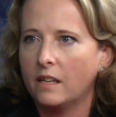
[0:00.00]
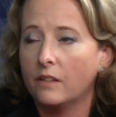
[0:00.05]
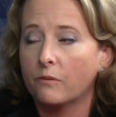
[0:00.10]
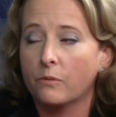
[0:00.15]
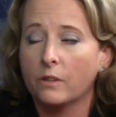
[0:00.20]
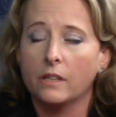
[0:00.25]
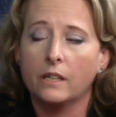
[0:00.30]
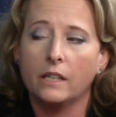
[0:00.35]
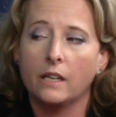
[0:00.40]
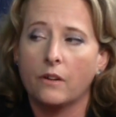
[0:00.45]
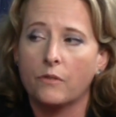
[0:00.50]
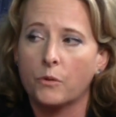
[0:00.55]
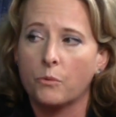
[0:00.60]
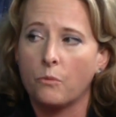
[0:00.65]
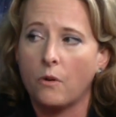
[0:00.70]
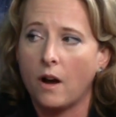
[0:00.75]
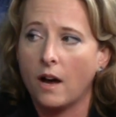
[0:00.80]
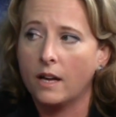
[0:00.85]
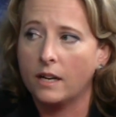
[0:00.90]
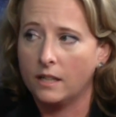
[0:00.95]
and really never
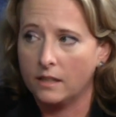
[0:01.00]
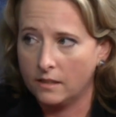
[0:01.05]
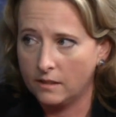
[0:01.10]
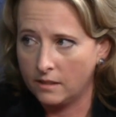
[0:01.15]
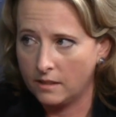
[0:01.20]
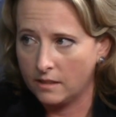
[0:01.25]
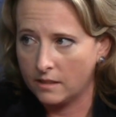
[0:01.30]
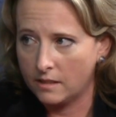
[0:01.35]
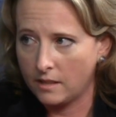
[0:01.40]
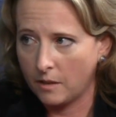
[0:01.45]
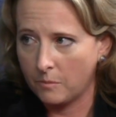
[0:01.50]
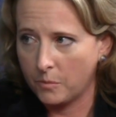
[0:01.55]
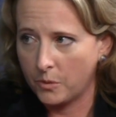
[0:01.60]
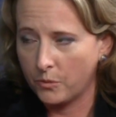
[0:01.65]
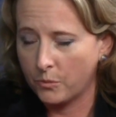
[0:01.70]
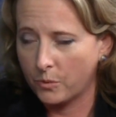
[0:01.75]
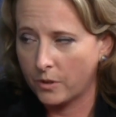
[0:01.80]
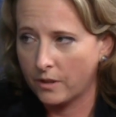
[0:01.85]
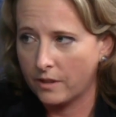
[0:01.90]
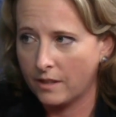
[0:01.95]
wanted the
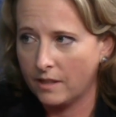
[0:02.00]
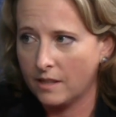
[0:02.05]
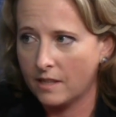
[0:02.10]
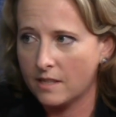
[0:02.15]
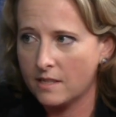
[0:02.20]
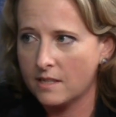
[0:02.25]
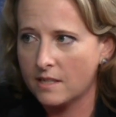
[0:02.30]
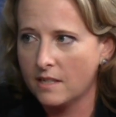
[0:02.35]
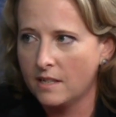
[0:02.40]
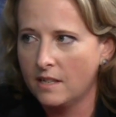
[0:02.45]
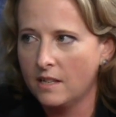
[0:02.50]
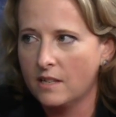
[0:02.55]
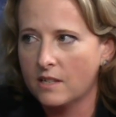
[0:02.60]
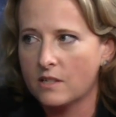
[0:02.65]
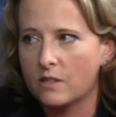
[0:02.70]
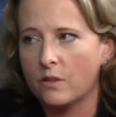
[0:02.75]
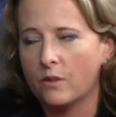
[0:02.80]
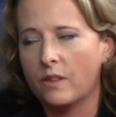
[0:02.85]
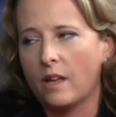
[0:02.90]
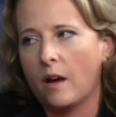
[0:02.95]
temple worthiness.
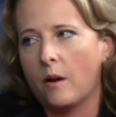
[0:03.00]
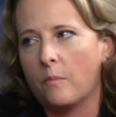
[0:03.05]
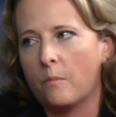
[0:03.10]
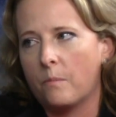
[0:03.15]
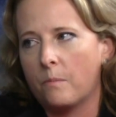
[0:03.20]
So that